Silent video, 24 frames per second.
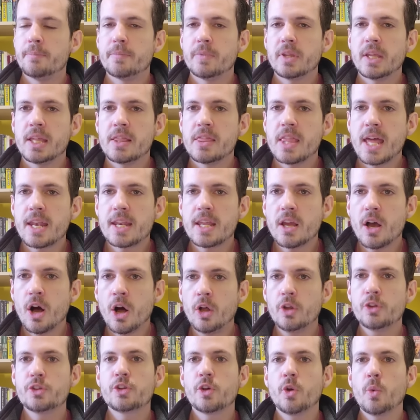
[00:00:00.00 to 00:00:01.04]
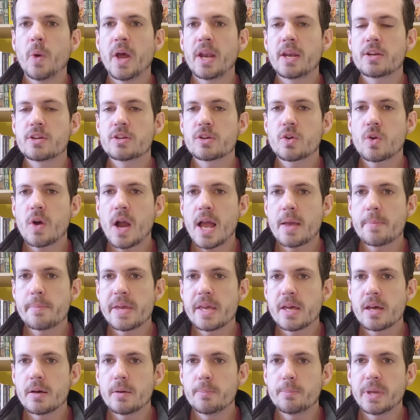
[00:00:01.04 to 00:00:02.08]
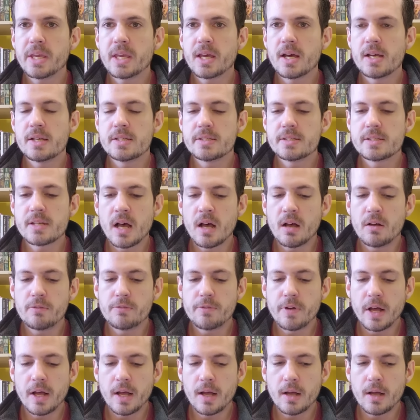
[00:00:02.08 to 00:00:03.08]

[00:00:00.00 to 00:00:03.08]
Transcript: then he also went into Crimea because of